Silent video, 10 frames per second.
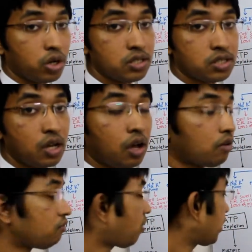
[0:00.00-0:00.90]
was
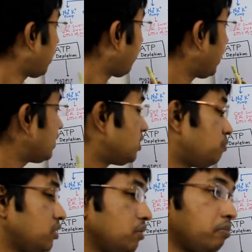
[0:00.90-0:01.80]
via
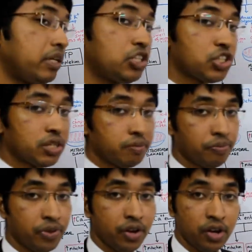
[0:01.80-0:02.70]
ATP depletion.
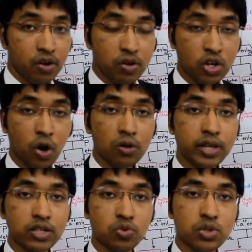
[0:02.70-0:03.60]
Recall
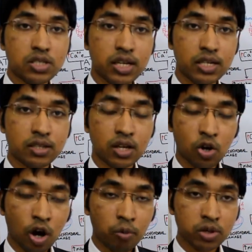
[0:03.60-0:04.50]
that we said the
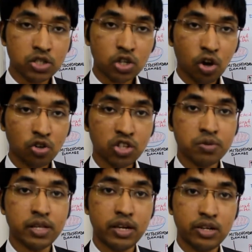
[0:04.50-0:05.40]
commonest cause
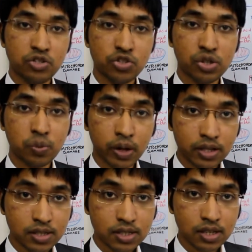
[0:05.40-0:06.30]
of cell injury
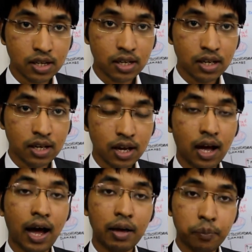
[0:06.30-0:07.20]
was
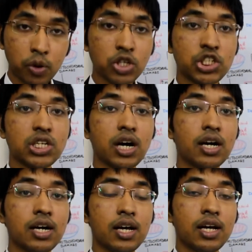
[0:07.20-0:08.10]
hypoxia.
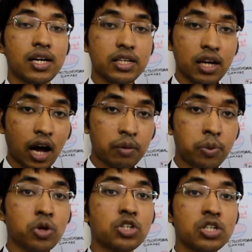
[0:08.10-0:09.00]
In
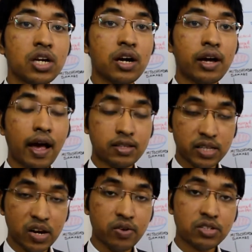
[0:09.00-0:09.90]
hypoxia, as
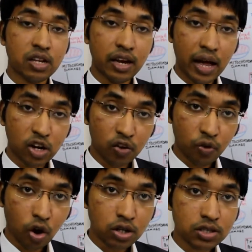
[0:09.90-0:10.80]
there is lack
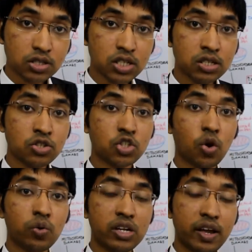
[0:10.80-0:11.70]
of oxygen,
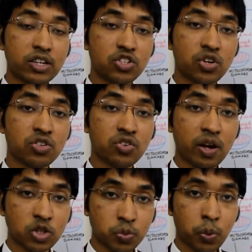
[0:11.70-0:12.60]
so electron
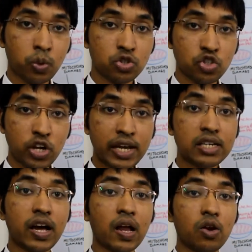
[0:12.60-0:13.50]
transport
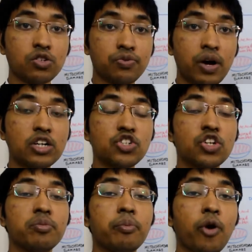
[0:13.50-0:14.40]
chain cannot
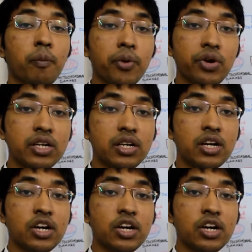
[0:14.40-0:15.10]
function properly,